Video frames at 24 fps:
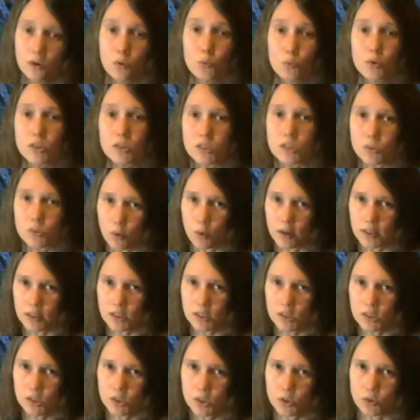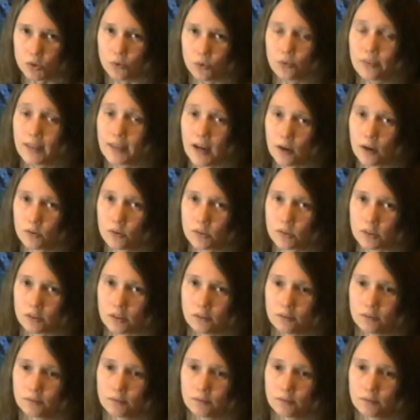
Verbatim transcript: were 22,000